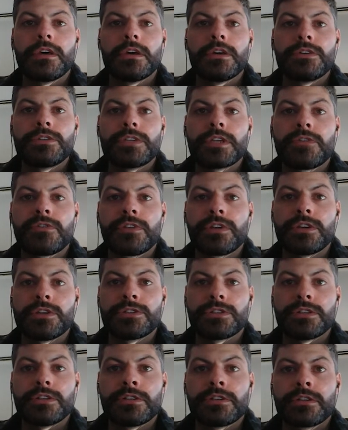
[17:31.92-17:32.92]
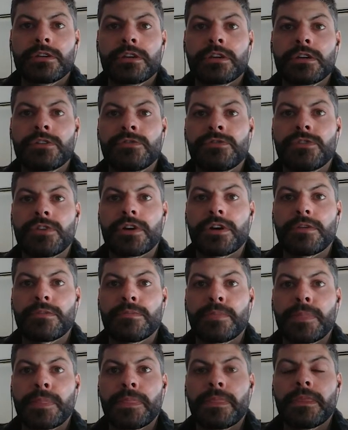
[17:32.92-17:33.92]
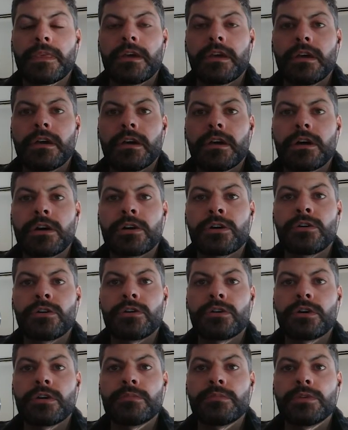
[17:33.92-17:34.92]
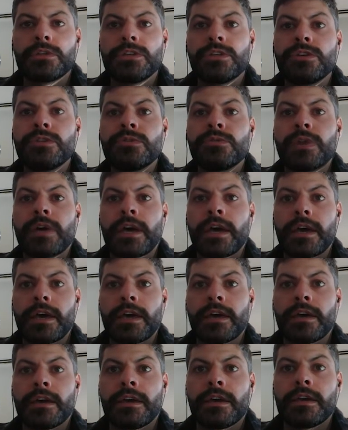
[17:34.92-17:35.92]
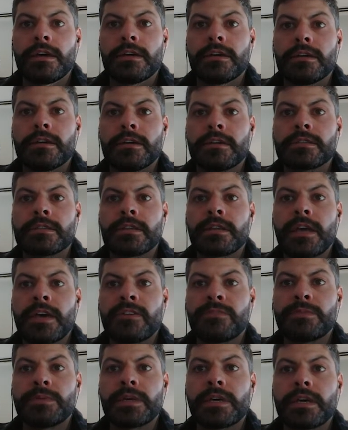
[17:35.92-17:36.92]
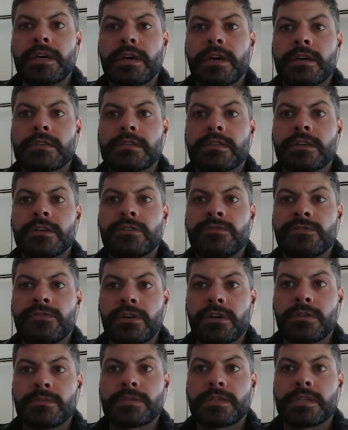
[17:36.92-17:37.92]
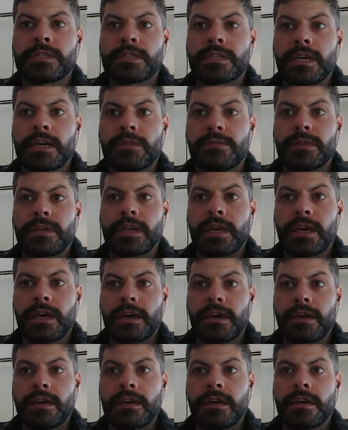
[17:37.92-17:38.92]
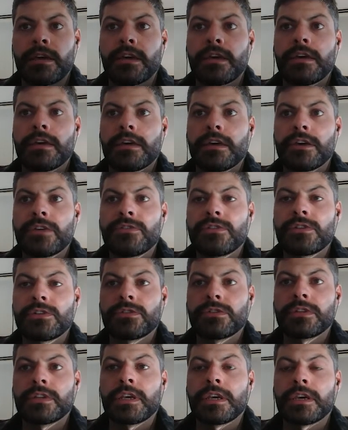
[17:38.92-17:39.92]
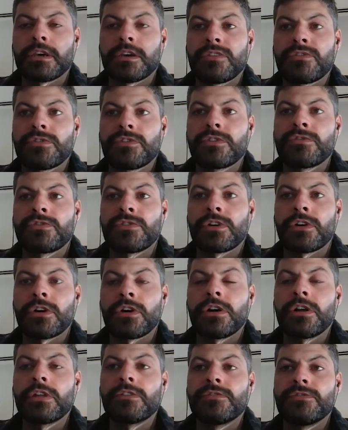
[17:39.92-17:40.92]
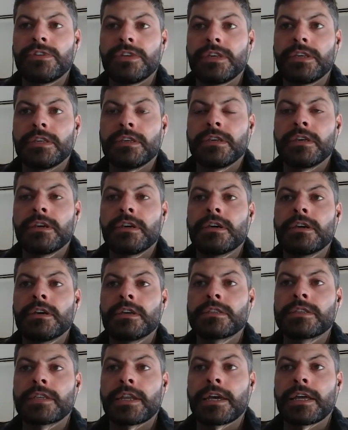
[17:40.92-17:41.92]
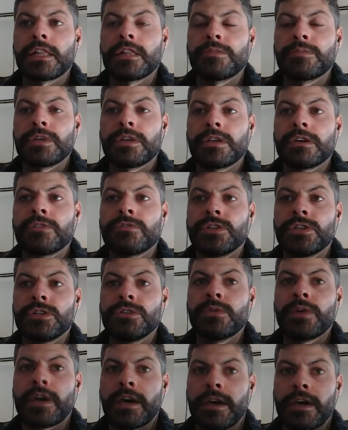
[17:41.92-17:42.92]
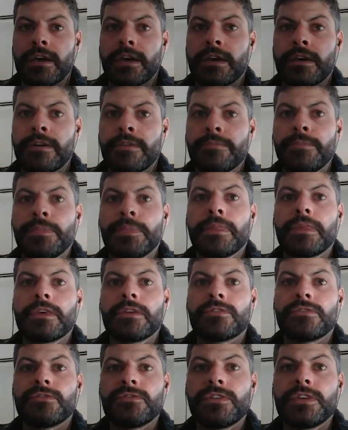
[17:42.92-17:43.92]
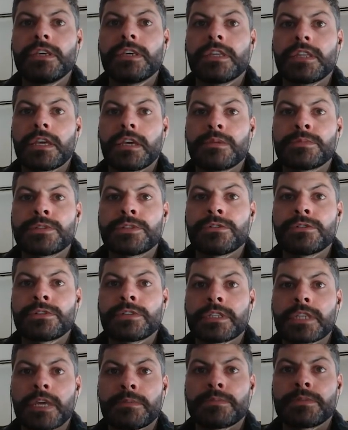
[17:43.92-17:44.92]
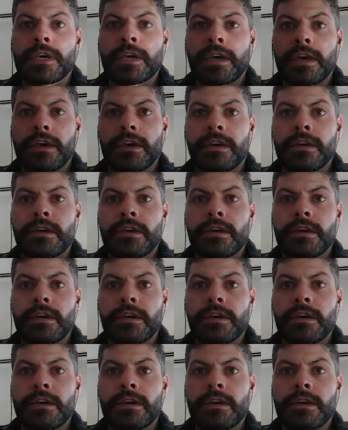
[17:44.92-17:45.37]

Definition: confirm. A quorum UA is an FBAS confirms a statement A if and only if, for all V is an element of UA, V claims to accept A.